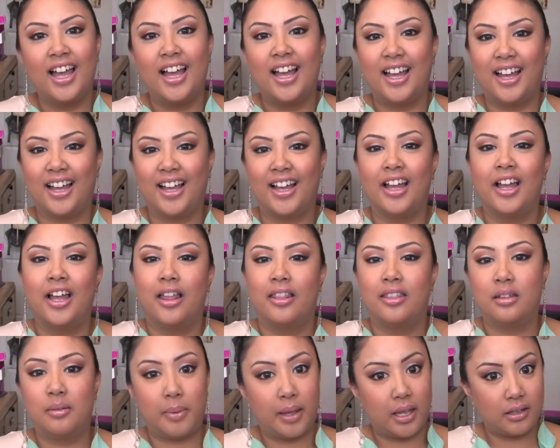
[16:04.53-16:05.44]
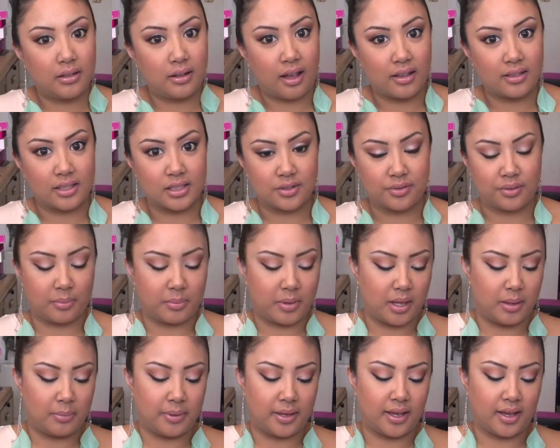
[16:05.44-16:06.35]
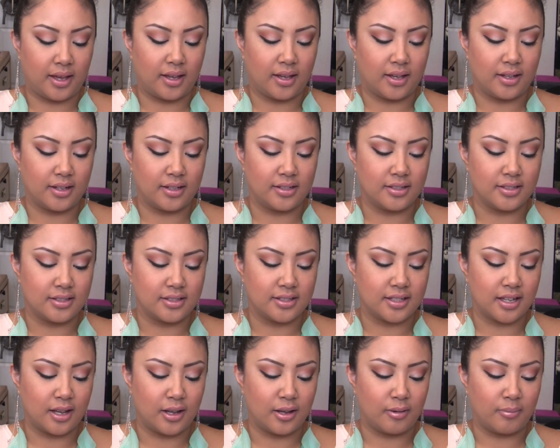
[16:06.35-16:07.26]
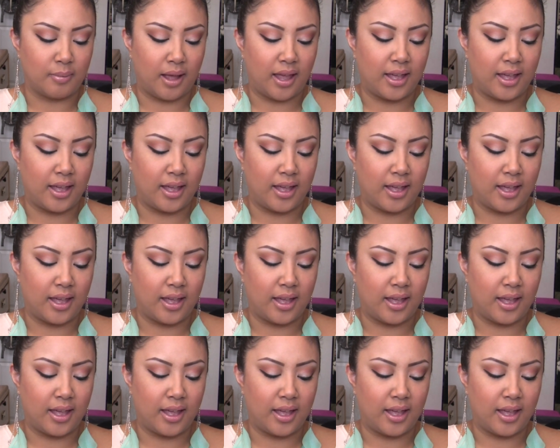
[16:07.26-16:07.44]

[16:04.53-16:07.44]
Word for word: ha, the man got this for me because um,